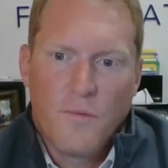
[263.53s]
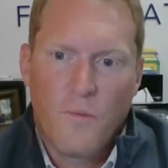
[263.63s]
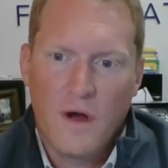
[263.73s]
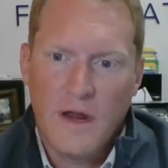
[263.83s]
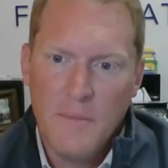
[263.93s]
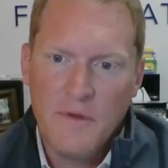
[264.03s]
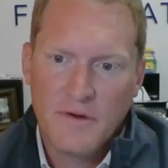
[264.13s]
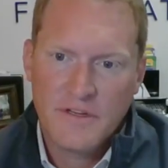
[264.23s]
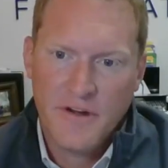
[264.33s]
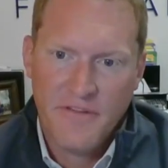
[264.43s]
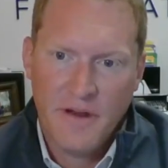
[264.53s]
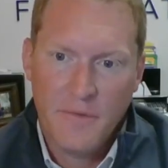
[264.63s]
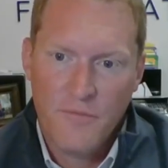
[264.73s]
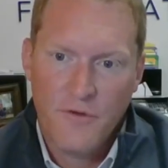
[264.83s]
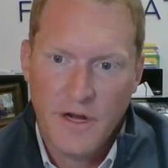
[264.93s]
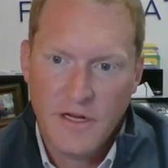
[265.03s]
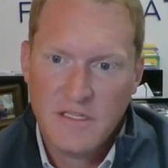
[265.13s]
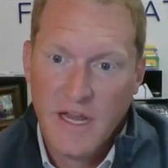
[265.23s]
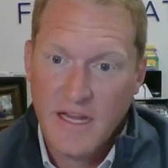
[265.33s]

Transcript: what a military family brings